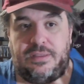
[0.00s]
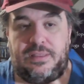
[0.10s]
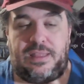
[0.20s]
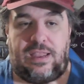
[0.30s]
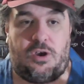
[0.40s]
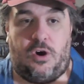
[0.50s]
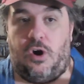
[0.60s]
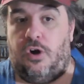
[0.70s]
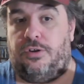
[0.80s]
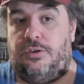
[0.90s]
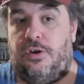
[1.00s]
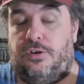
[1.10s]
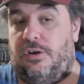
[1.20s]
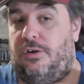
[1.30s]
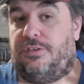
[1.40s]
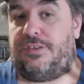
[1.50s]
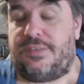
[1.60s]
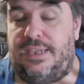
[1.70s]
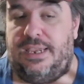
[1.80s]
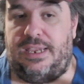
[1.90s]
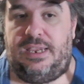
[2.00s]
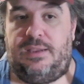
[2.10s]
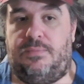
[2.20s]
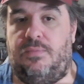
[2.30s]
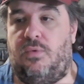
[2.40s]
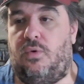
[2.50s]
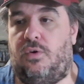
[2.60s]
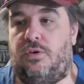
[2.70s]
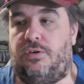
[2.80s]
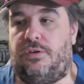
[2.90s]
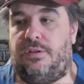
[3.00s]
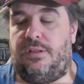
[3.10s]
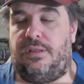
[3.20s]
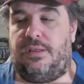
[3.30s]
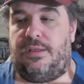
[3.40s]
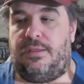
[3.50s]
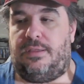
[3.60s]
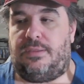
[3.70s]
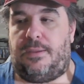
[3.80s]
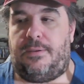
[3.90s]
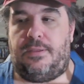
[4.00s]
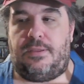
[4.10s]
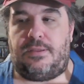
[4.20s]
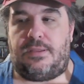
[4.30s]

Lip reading: like on Steam or the